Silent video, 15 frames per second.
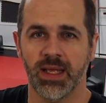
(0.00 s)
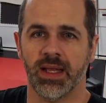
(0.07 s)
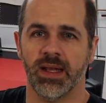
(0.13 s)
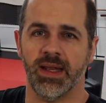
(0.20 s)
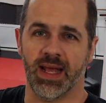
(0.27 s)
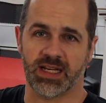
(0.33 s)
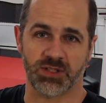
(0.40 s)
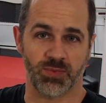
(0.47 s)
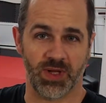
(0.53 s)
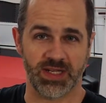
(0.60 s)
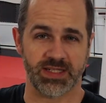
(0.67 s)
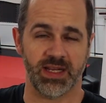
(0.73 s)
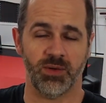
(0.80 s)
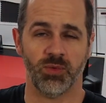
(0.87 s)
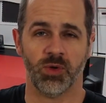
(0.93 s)
Next
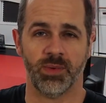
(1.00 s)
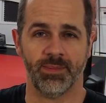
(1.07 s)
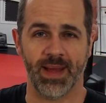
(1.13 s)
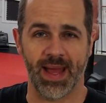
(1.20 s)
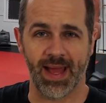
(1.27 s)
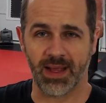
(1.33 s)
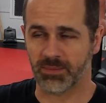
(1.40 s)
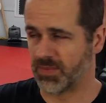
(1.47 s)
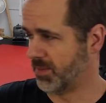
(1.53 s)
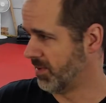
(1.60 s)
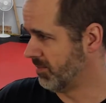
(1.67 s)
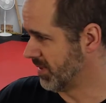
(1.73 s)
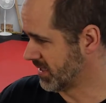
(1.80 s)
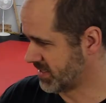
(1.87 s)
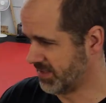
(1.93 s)
Wednesday we'll be back. Maybe
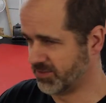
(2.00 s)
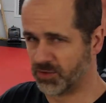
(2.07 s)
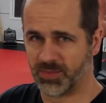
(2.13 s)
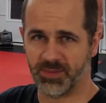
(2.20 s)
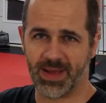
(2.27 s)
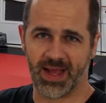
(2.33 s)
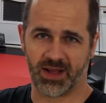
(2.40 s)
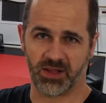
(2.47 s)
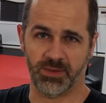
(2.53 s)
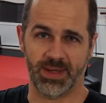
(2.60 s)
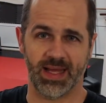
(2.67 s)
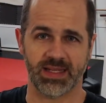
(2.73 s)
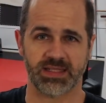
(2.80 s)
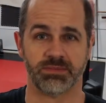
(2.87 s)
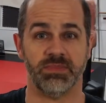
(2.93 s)
Big Steve will be back on the
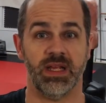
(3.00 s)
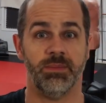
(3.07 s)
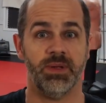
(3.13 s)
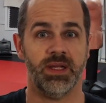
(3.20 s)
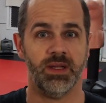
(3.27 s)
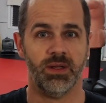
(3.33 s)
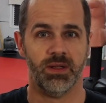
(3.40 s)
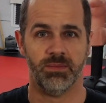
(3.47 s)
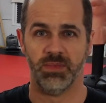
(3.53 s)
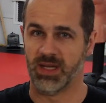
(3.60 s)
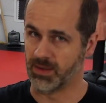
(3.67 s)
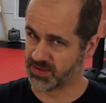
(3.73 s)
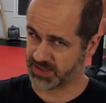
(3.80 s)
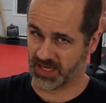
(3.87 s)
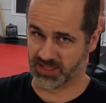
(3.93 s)
mats. Maybe
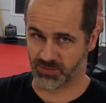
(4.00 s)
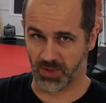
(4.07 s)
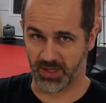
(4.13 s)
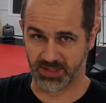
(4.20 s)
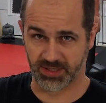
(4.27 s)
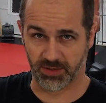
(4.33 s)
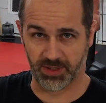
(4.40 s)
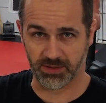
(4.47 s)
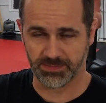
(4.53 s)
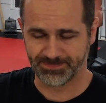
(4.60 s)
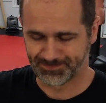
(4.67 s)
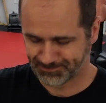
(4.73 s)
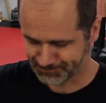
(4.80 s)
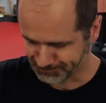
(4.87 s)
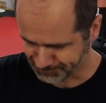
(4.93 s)
medium-sized Juan Antonio.
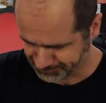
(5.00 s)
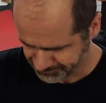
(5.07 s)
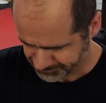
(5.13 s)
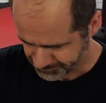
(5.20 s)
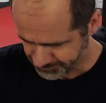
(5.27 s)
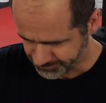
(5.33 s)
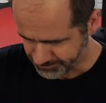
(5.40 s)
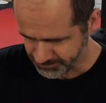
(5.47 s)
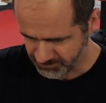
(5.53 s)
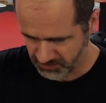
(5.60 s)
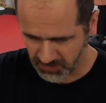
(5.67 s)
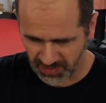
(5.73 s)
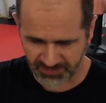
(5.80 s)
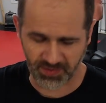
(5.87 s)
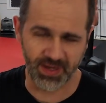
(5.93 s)

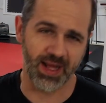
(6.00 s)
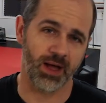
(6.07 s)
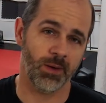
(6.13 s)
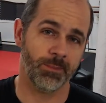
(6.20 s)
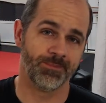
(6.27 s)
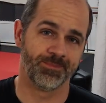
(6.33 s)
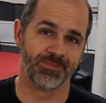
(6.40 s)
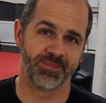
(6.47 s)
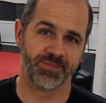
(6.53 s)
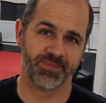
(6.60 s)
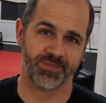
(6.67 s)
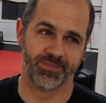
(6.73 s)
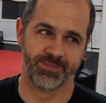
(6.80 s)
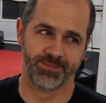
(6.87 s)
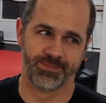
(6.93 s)
But for now,
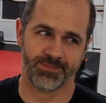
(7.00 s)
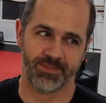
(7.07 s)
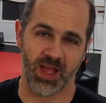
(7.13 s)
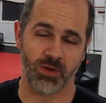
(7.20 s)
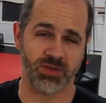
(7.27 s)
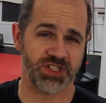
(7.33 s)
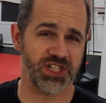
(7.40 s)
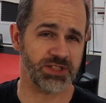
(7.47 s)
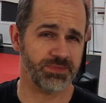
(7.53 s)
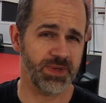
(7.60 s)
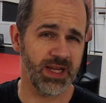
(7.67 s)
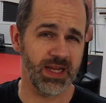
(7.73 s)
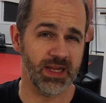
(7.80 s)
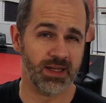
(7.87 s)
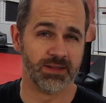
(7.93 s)
it was just me.